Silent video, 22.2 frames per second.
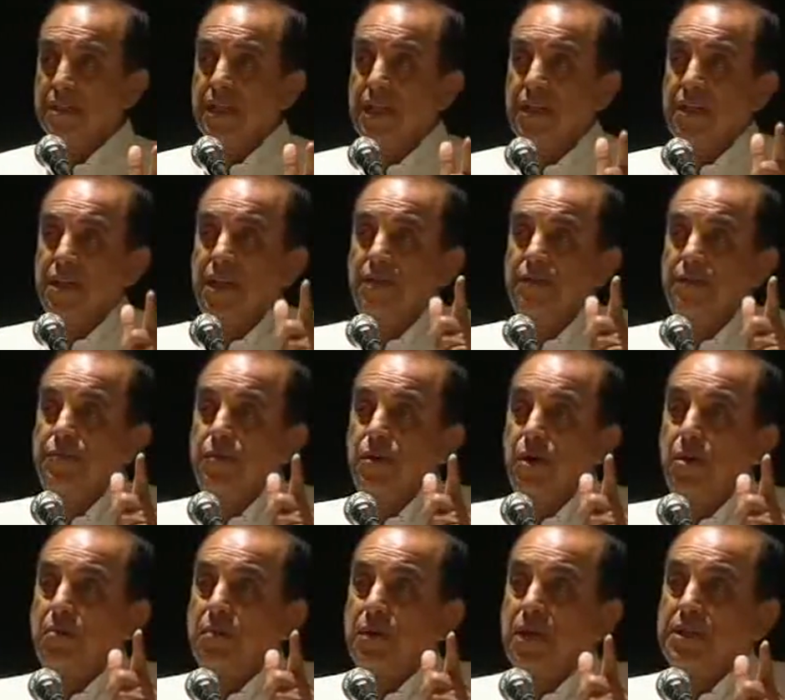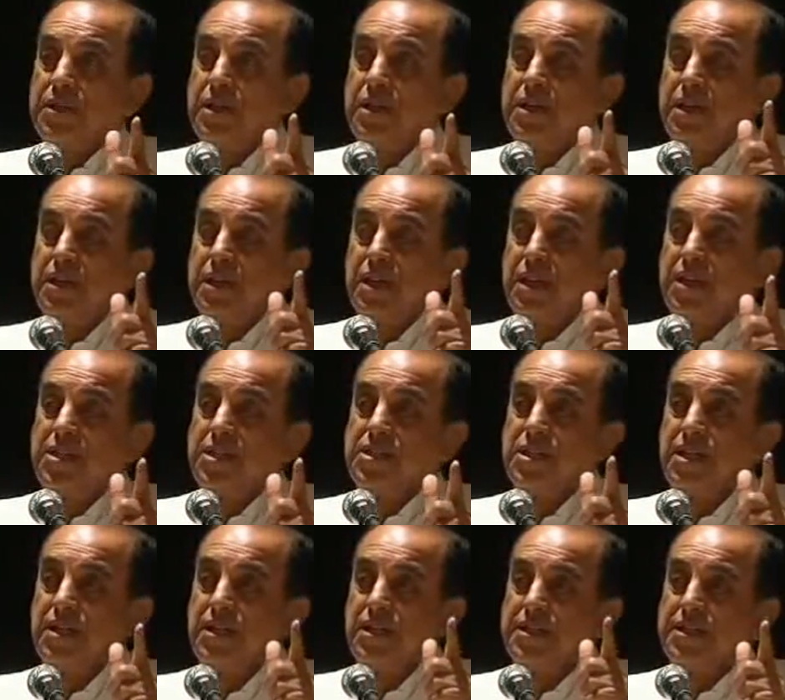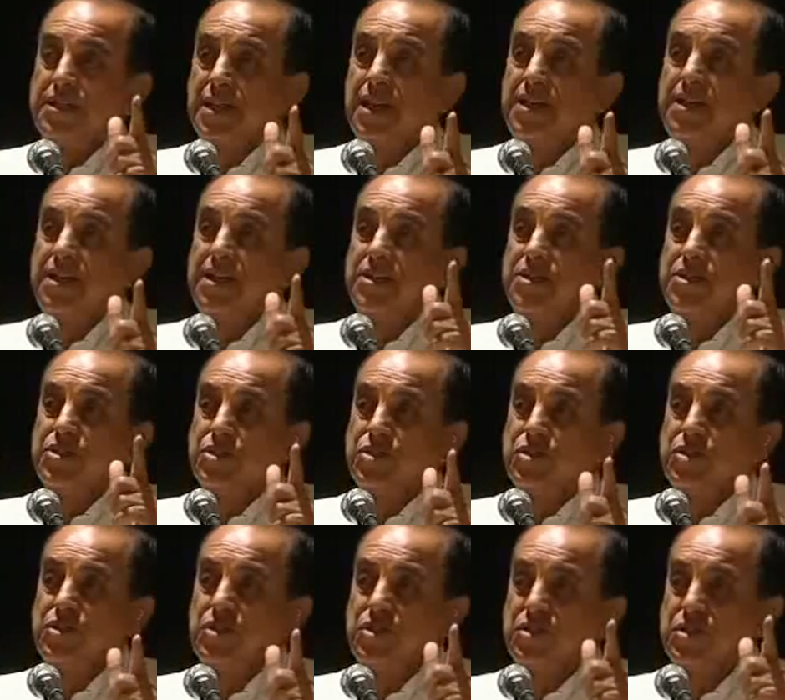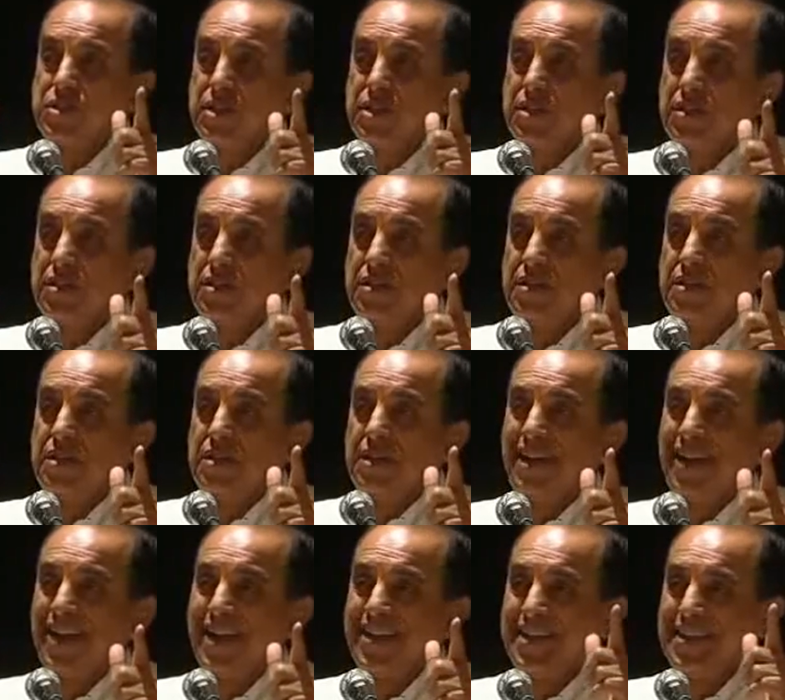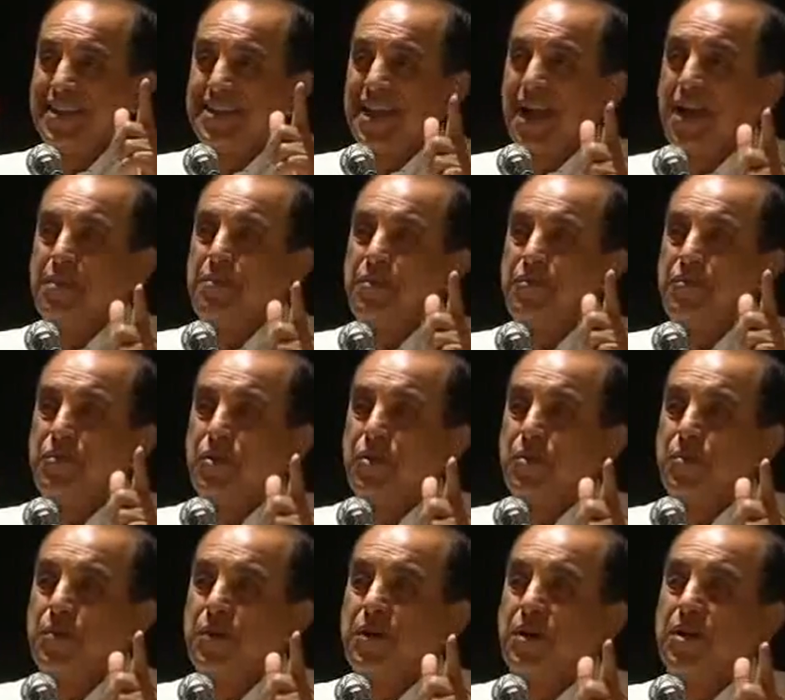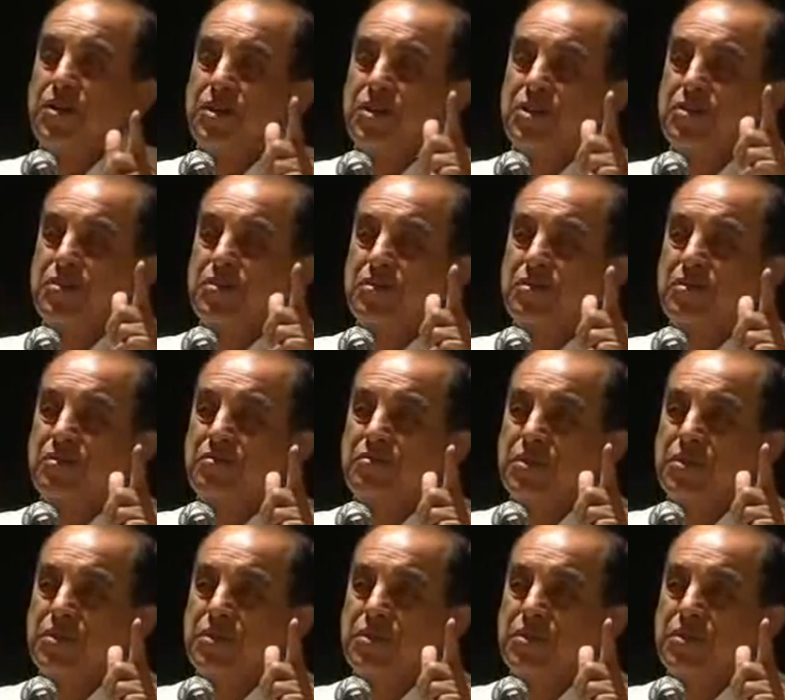that if your mother is an Italian citizen at the time of your birth,